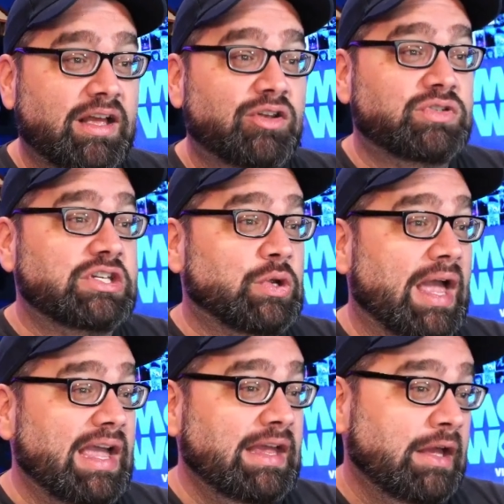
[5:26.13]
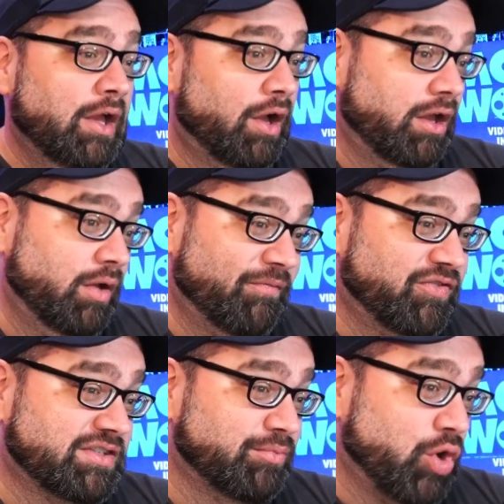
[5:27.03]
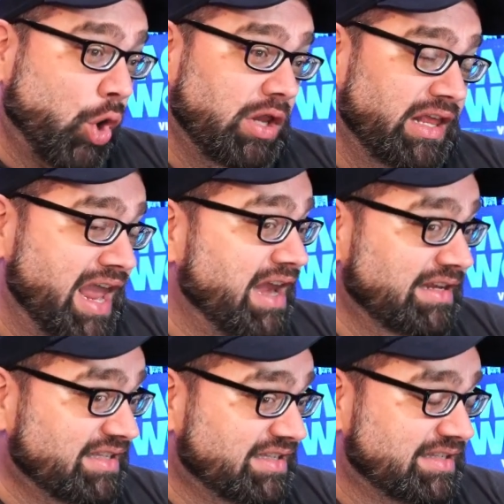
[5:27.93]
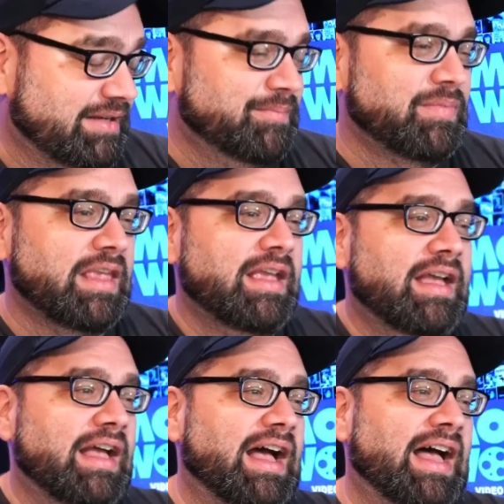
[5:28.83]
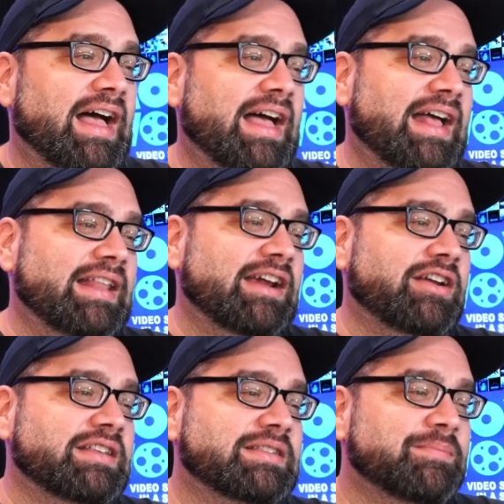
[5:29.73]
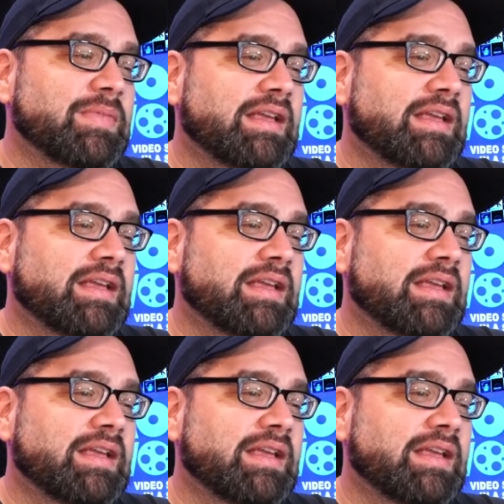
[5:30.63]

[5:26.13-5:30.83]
Lucy Gray? Are you up for some Coriolanus? There it is.